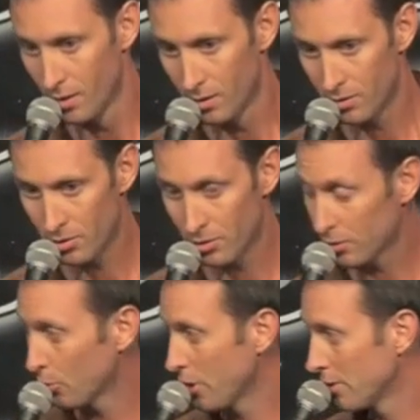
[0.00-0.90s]
shouldn't
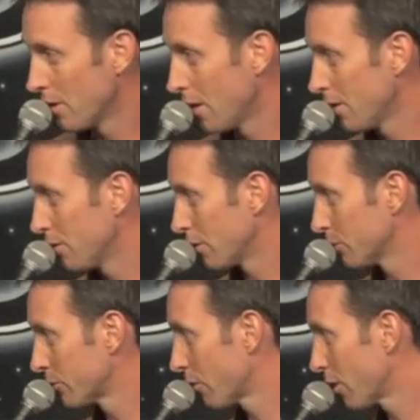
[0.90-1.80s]
have tweeted that either. I'm
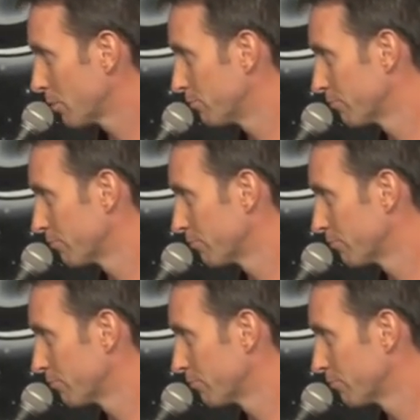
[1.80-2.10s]
sorry.